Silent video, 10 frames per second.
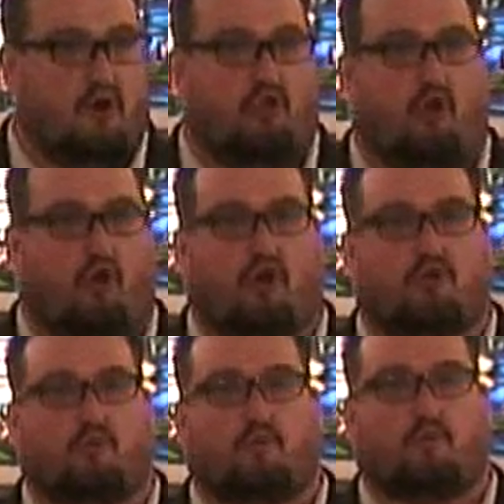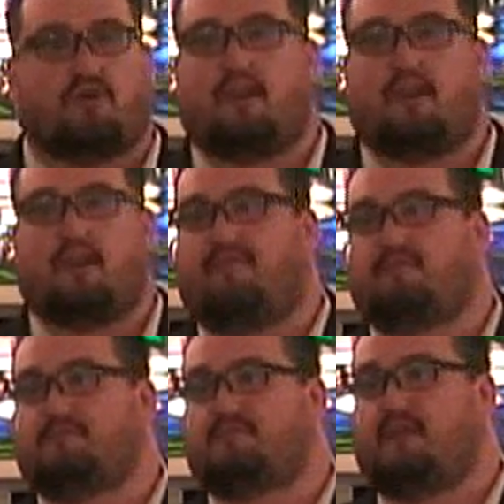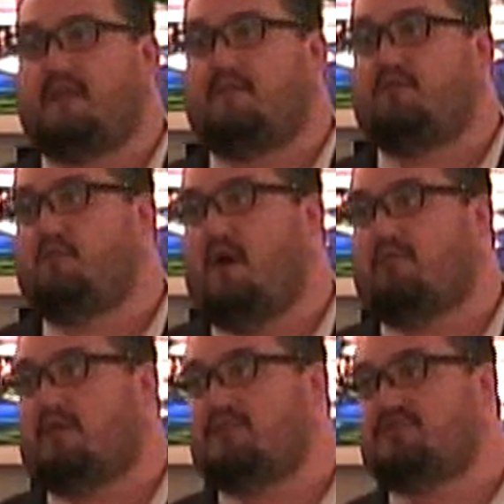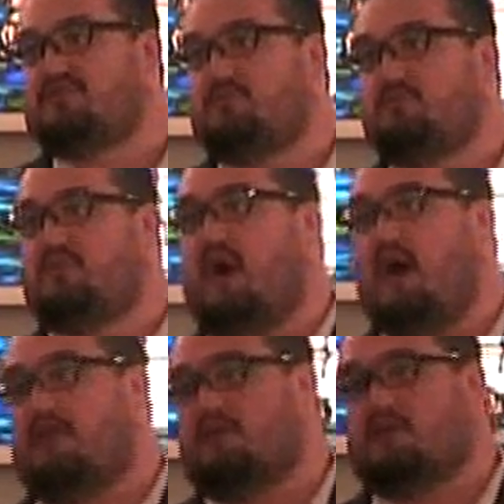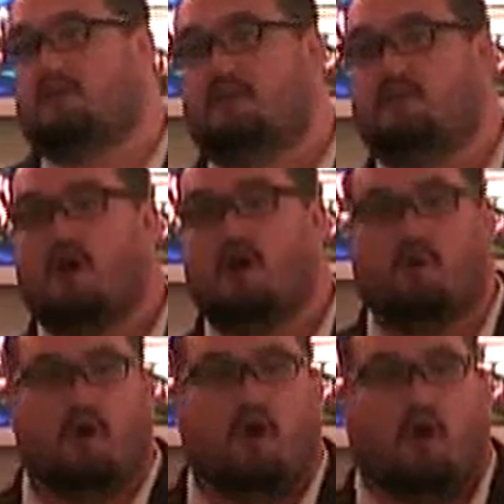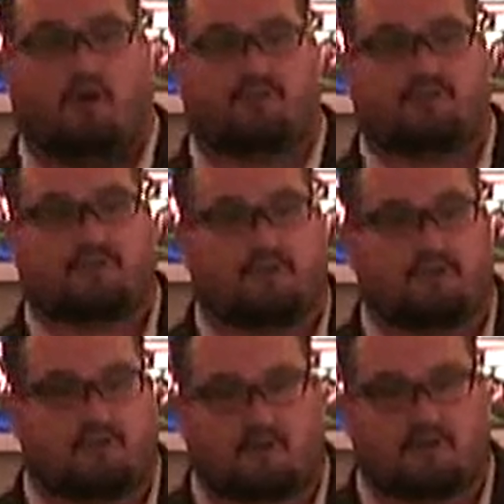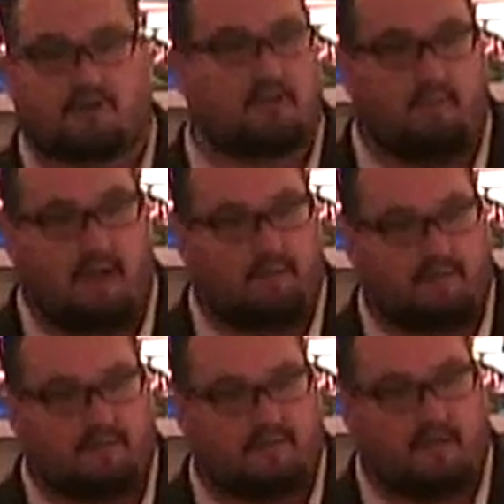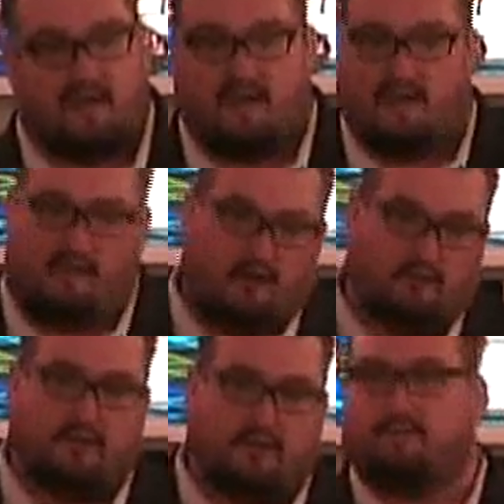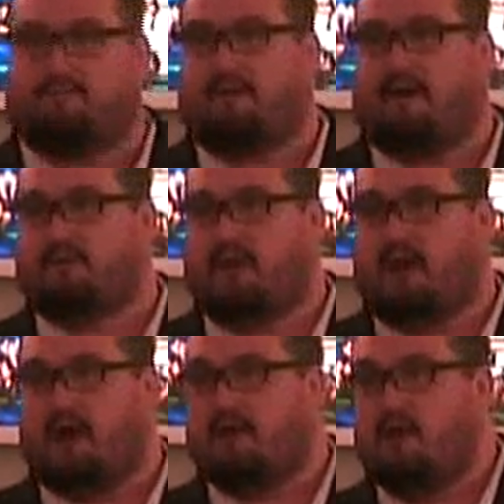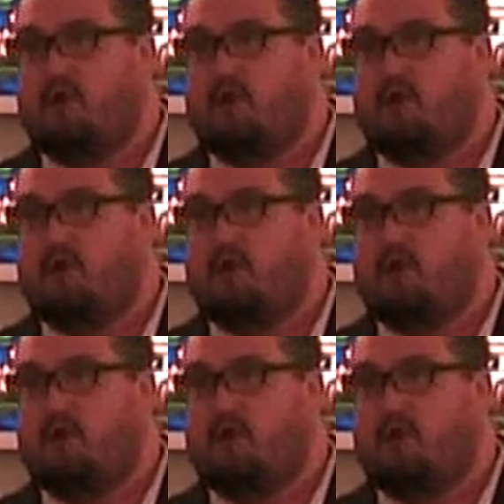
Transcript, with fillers: No longer were you going to have to say, if you want a relationship with God, you're going to need to know all 613 commandments, and then you'll be able to follow God.